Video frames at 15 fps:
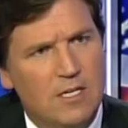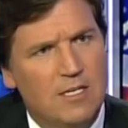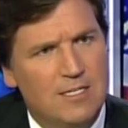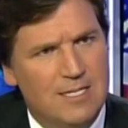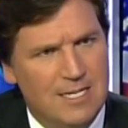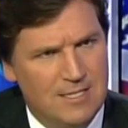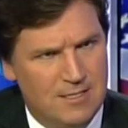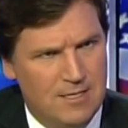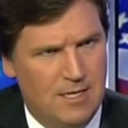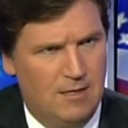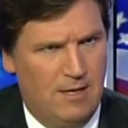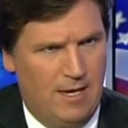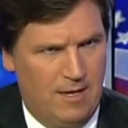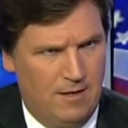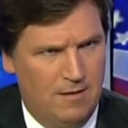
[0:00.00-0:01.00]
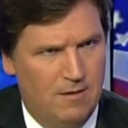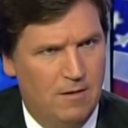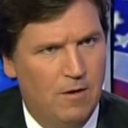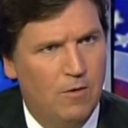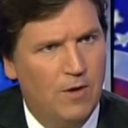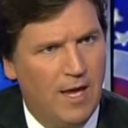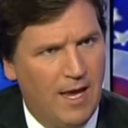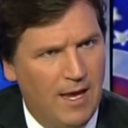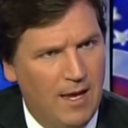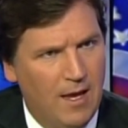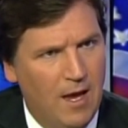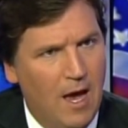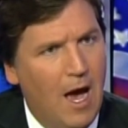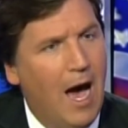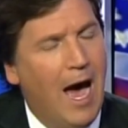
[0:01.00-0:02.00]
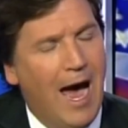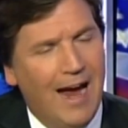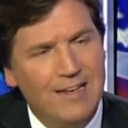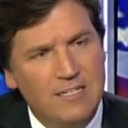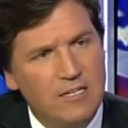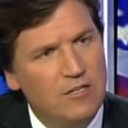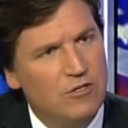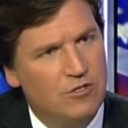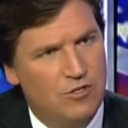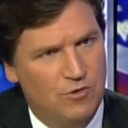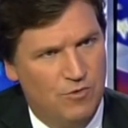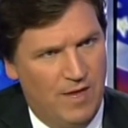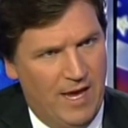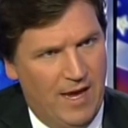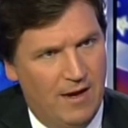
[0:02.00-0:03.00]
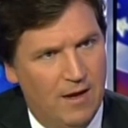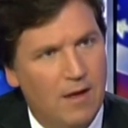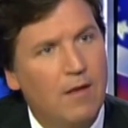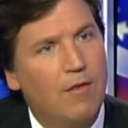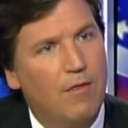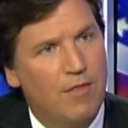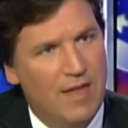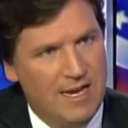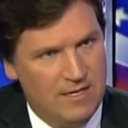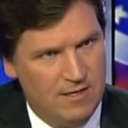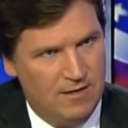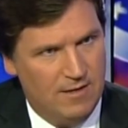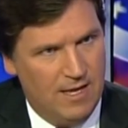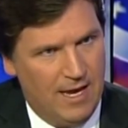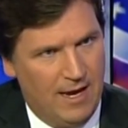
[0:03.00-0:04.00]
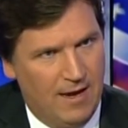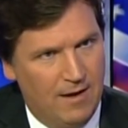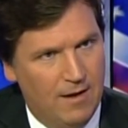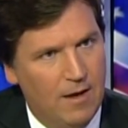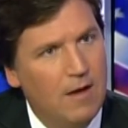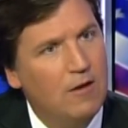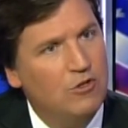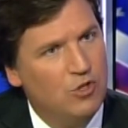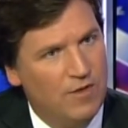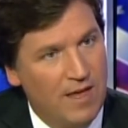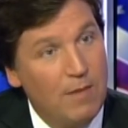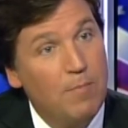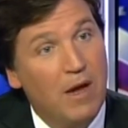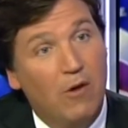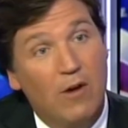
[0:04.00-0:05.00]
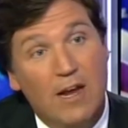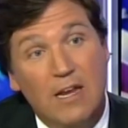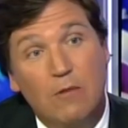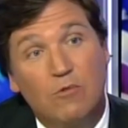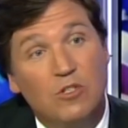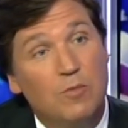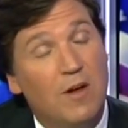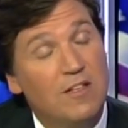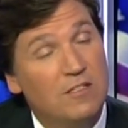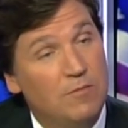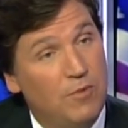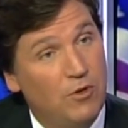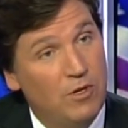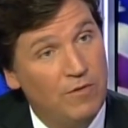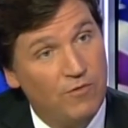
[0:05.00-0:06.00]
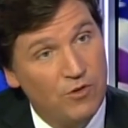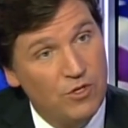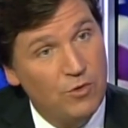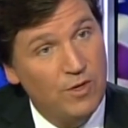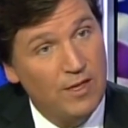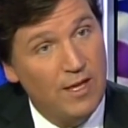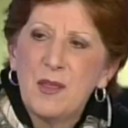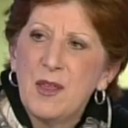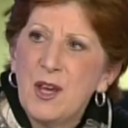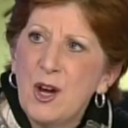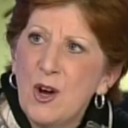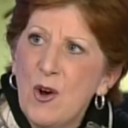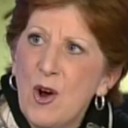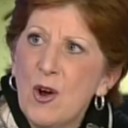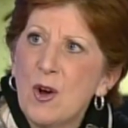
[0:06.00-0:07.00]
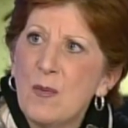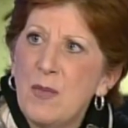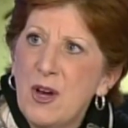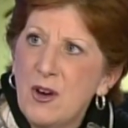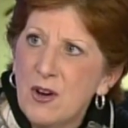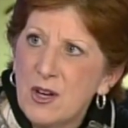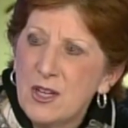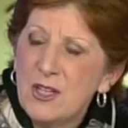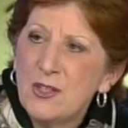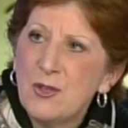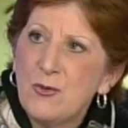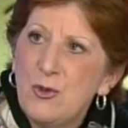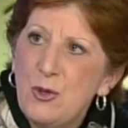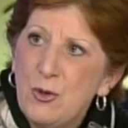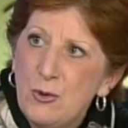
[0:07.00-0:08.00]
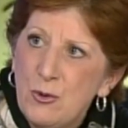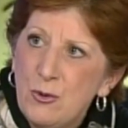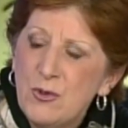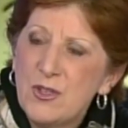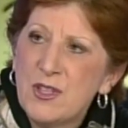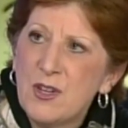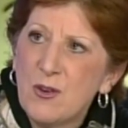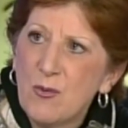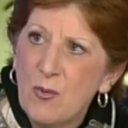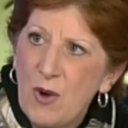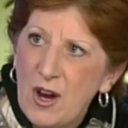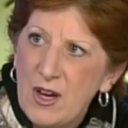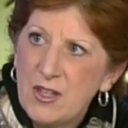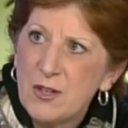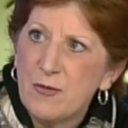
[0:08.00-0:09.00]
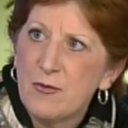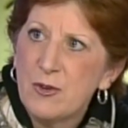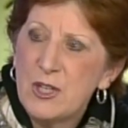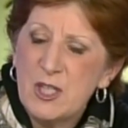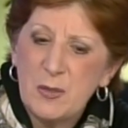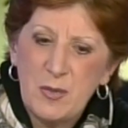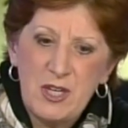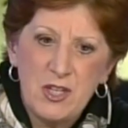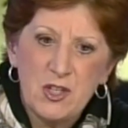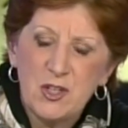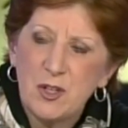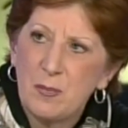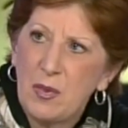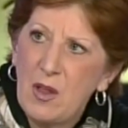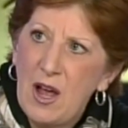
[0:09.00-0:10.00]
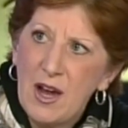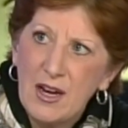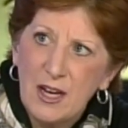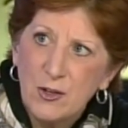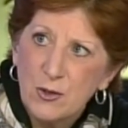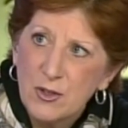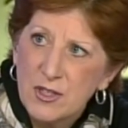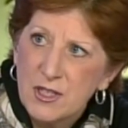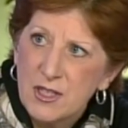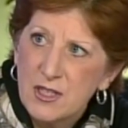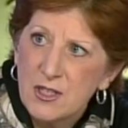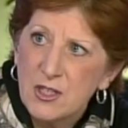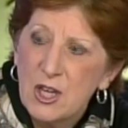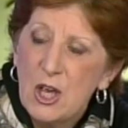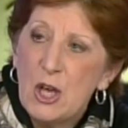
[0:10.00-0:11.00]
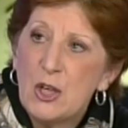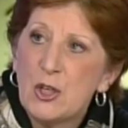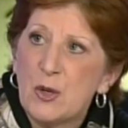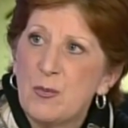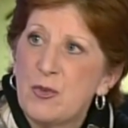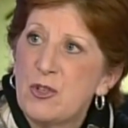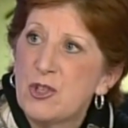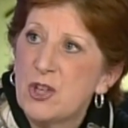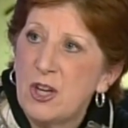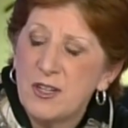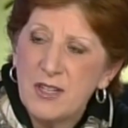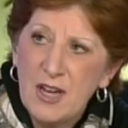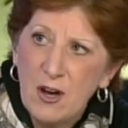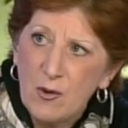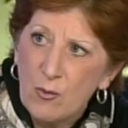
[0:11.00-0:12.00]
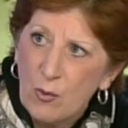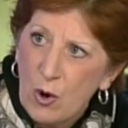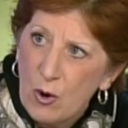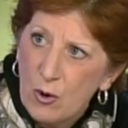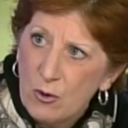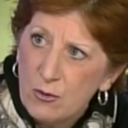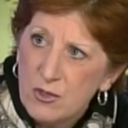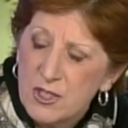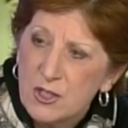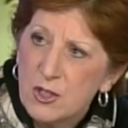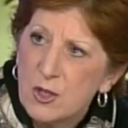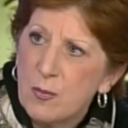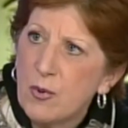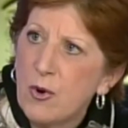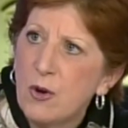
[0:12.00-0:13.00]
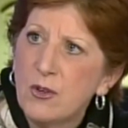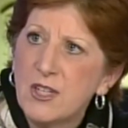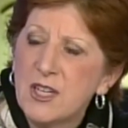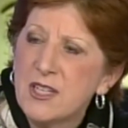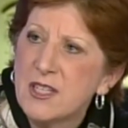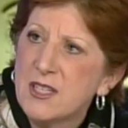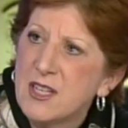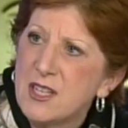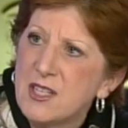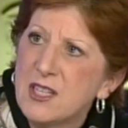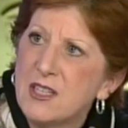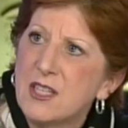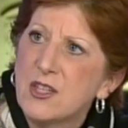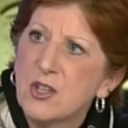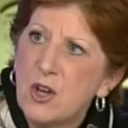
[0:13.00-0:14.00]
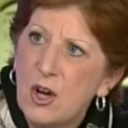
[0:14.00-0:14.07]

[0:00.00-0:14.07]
to Disneyland, okay? I didn't do that. They did that. Do they bear any responsibility for doing And there are Americans who use their right to free speech to block entrances, to shut down roads, and to protest things in this